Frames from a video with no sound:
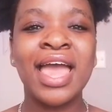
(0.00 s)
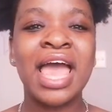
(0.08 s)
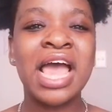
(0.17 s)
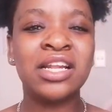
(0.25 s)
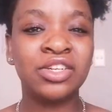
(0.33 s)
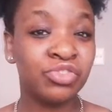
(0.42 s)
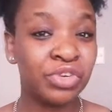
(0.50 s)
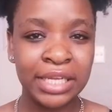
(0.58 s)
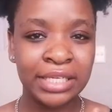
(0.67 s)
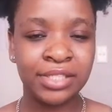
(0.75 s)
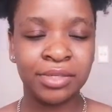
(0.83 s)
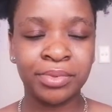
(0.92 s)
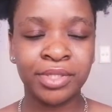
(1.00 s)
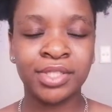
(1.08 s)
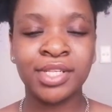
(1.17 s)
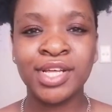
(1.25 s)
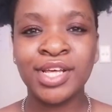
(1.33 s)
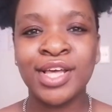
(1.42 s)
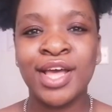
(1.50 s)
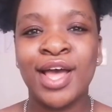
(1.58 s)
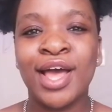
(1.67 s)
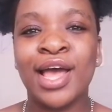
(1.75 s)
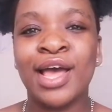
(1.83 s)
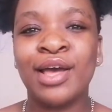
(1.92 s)
and relatable.
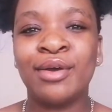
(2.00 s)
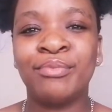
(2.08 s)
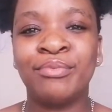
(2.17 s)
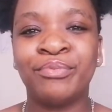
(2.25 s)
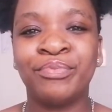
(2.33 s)
I